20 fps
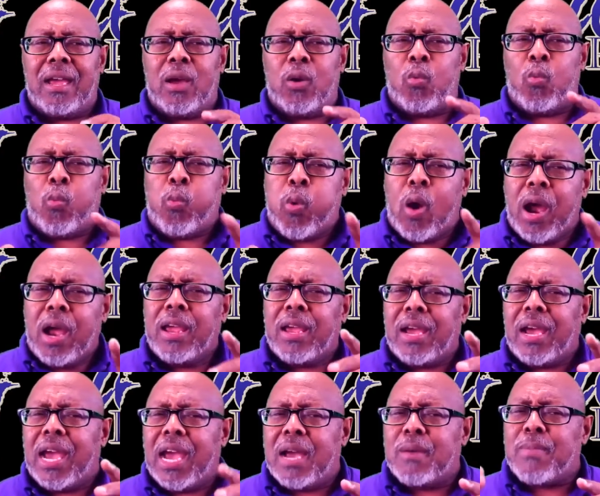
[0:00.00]
What
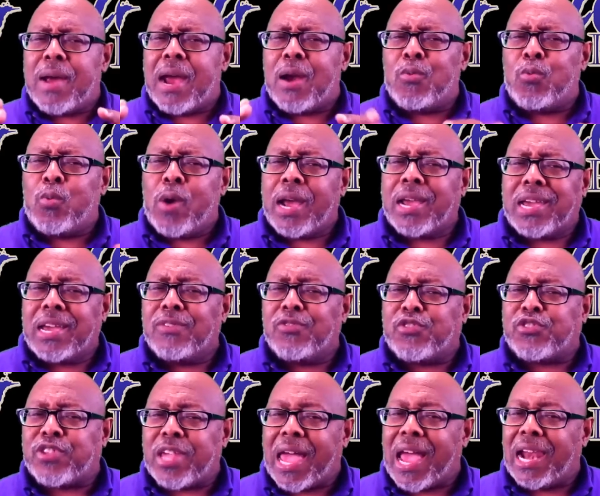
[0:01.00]
am I
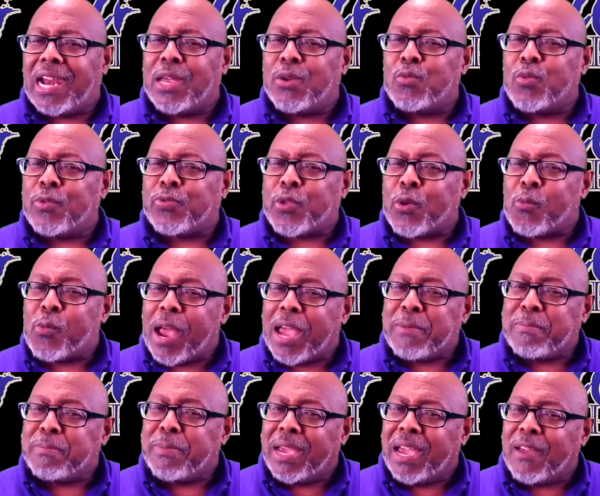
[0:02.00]
reconciling with the
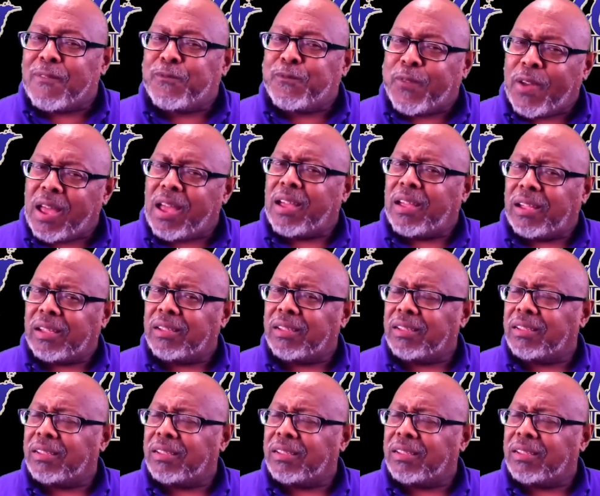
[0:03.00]
white man for?